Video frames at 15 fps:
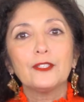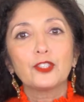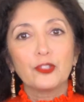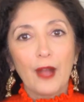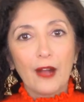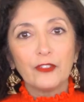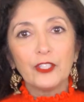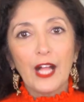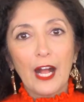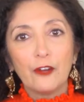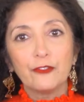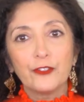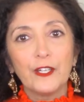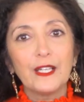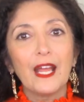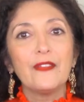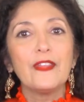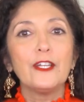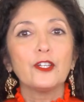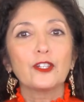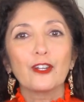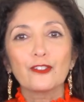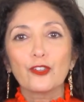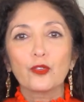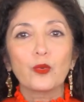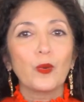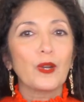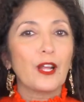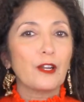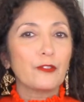travel outfit. And then you can also
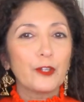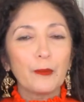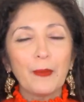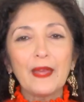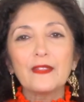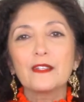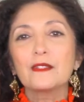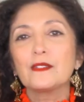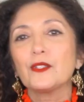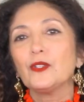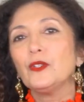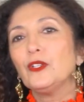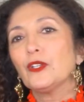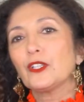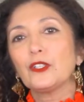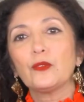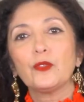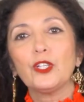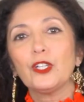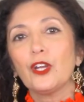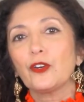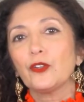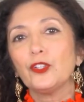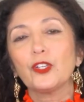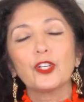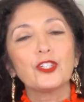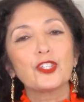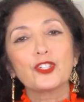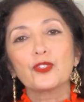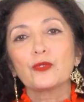throw it on over your bathing suit. You can, you know, you
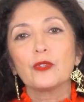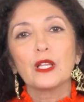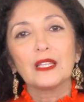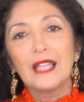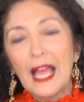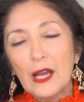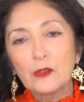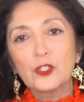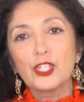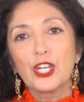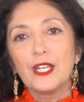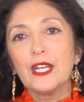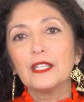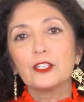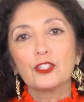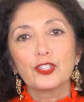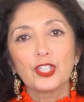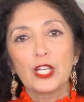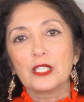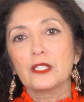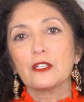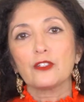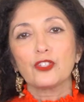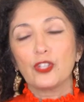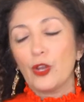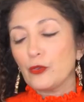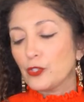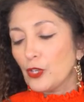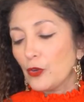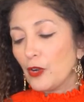can just lounge in it. They're just
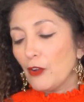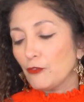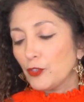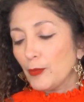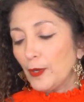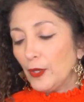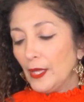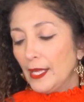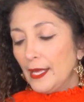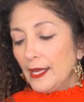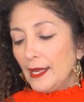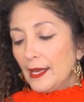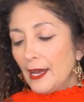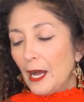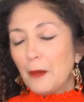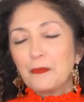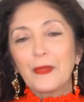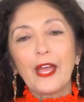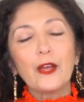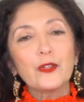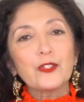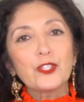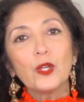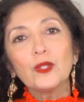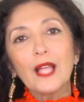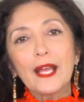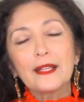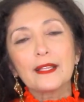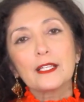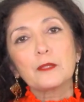so, so comfortable. Um, I also
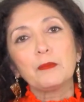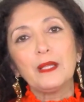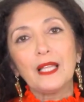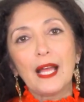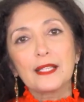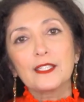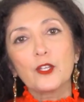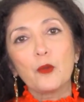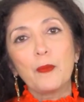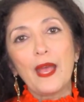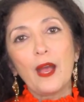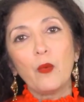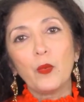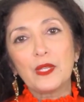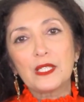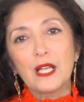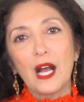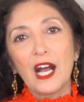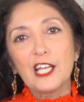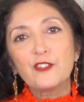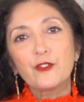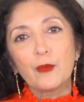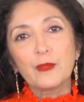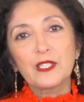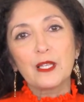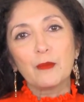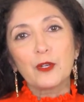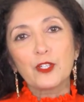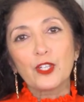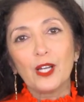like this palazzo pant with ties from
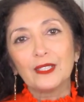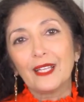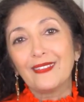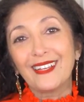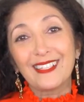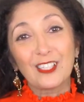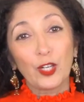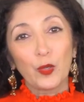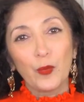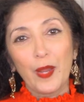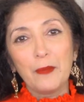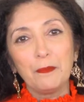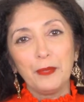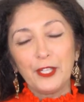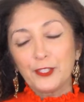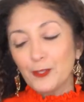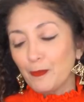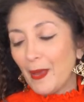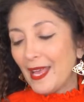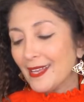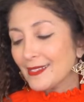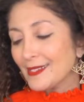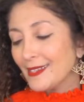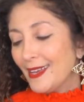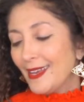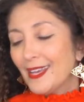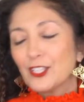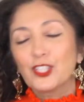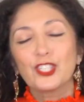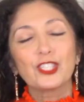Summersalt. I think it's a great beach pant.
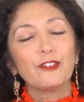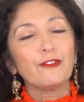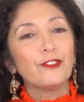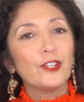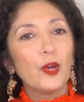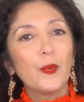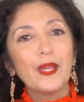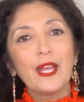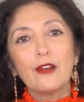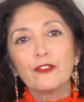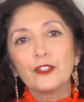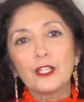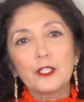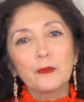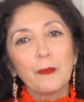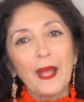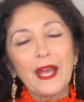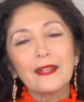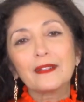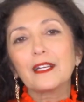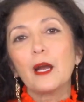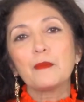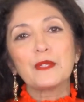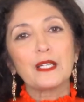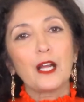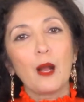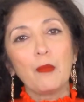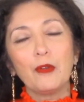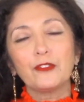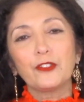It's just a flowy, effortless pant. It comes in a
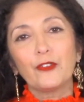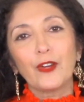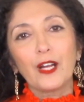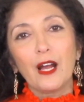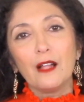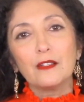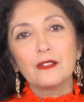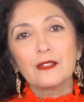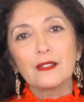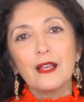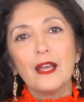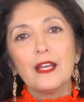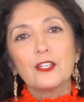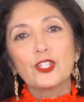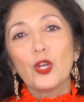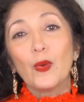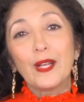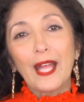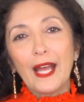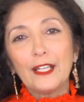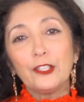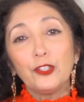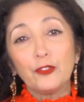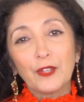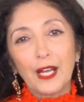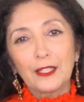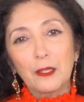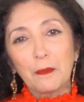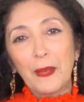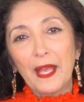couple of different colors. So again, you've
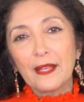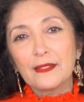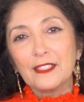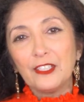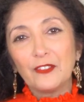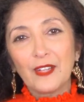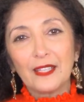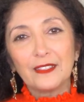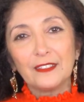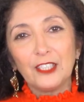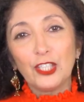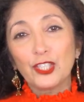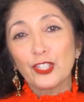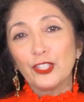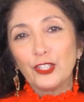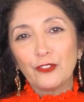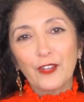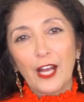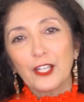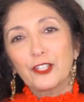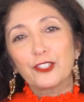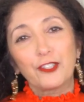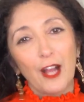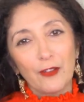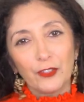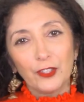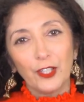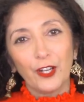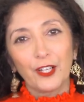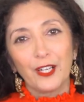got the pants and you've got the t-shirt, you've got your
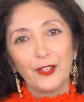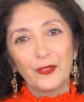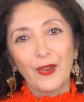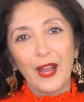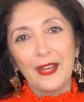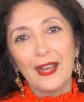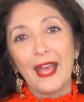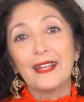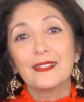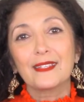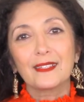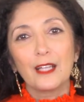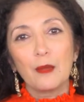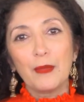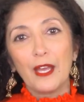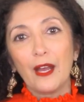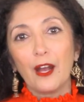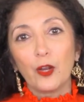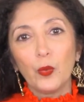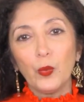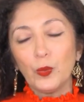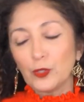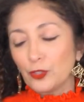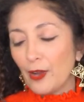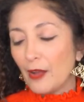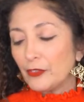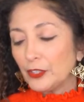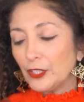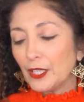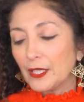travel look, right? And it's gonna be a cool
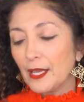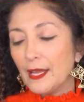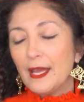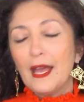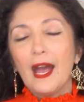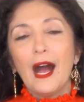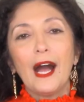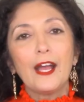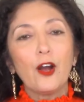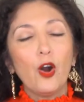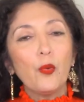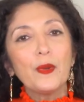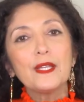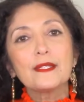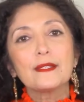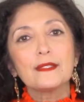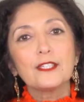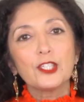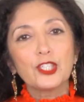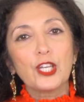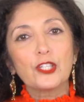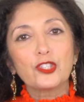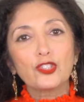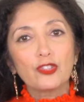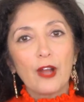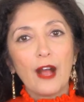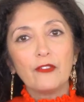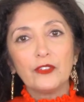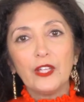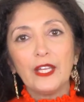travel look. I always suggest
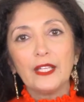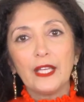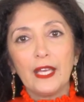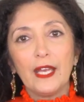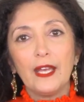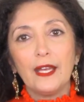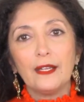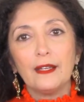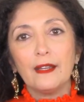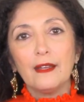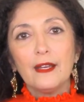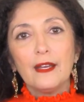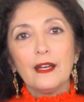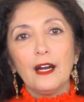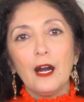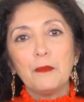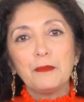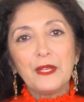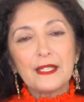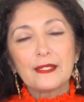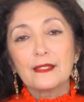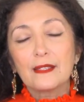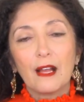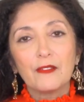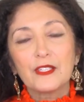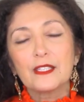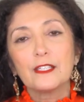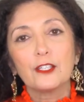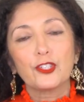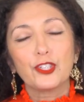traveling in um, pieces,
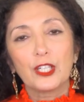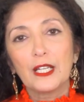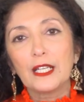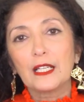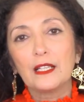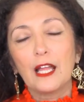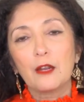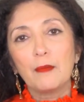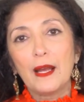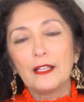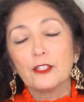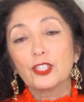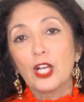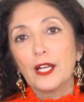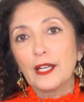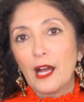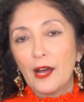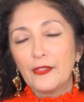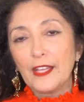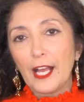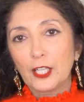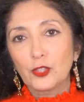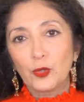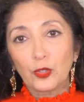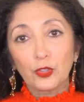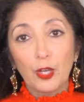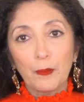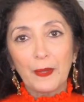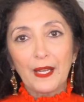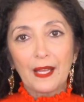obviously, that you're gonna get a lot of mileage on on the actual
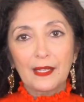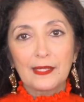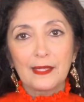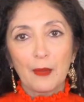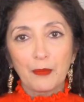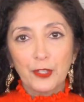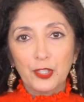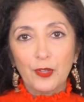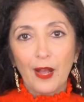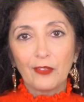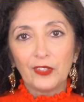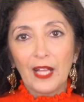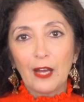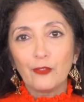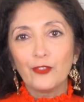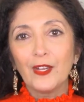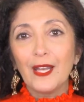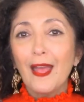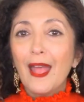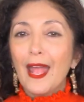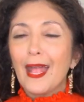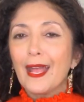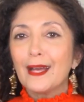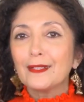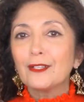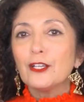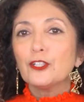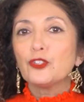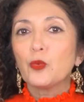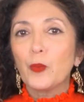trip and not a separate travel outfit, and
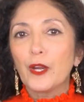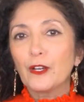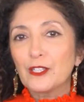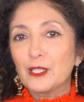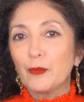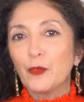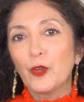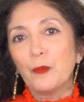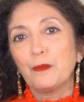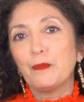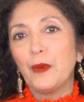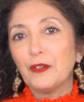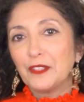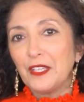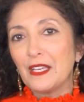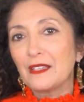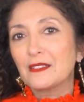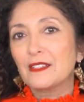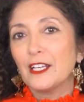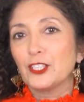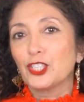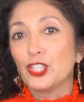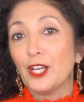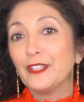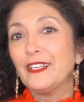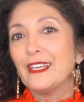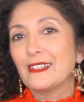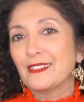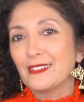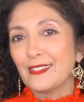to wear some of your bulkiest and
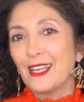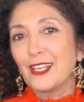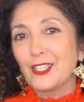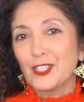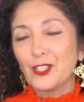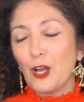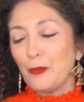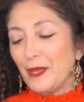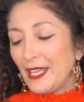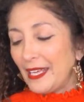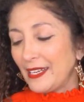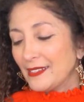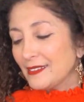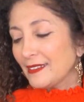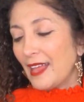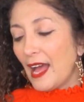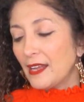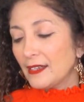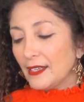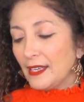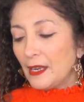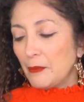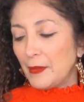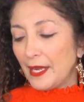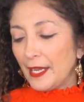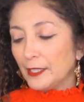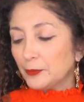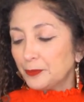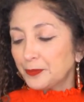chunkiest things. So I'll be getting to that in a minute.